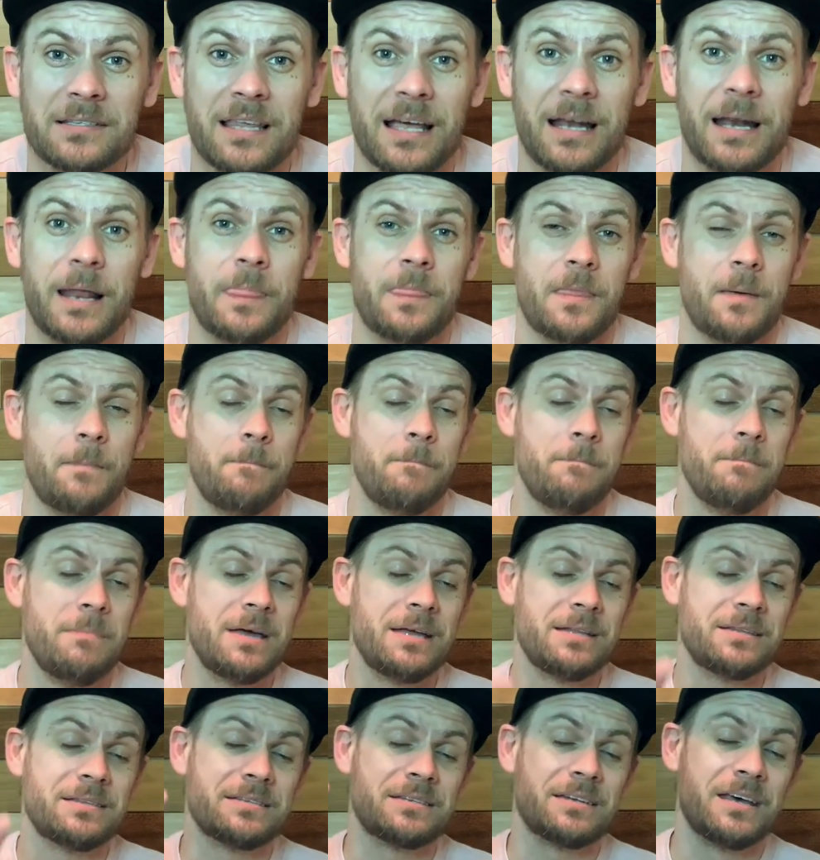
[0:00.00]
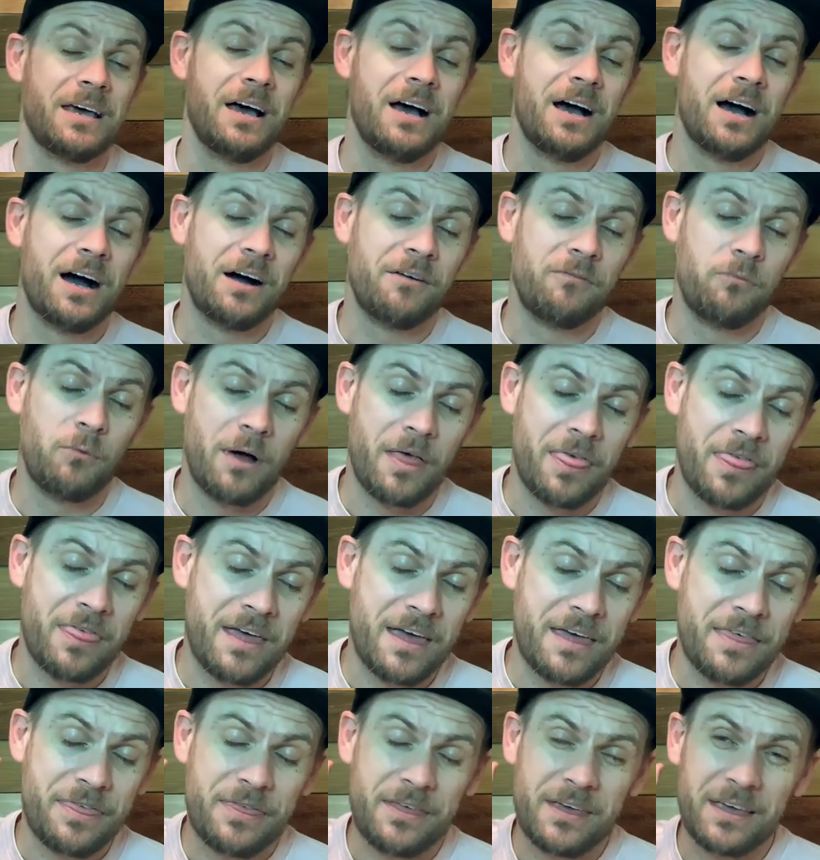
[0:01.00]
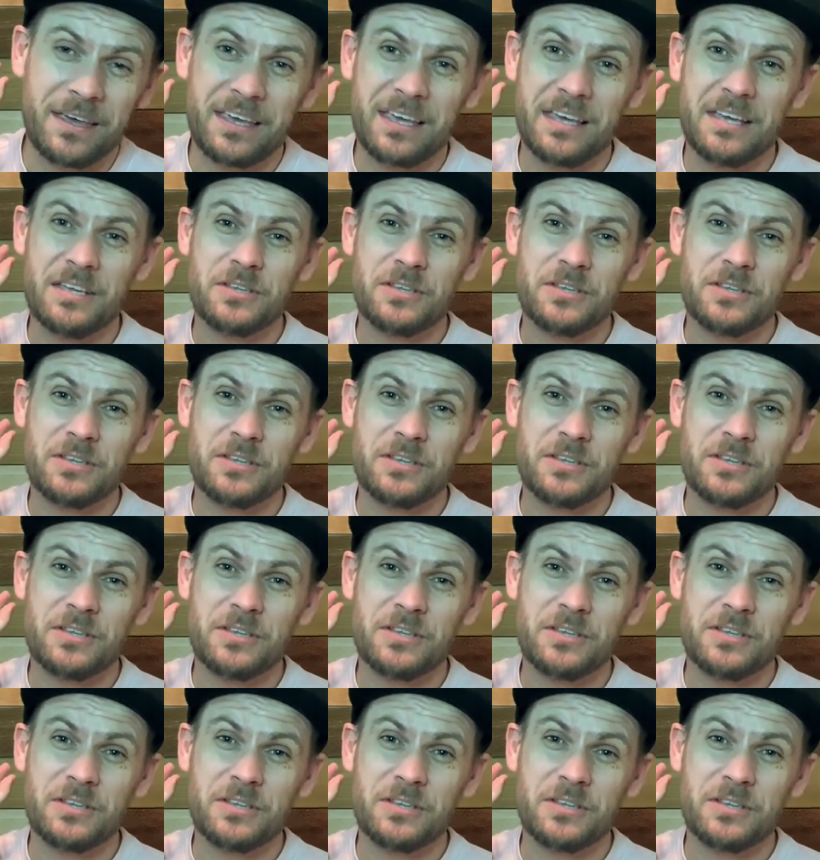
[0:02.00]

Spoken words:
that in the midst of what they think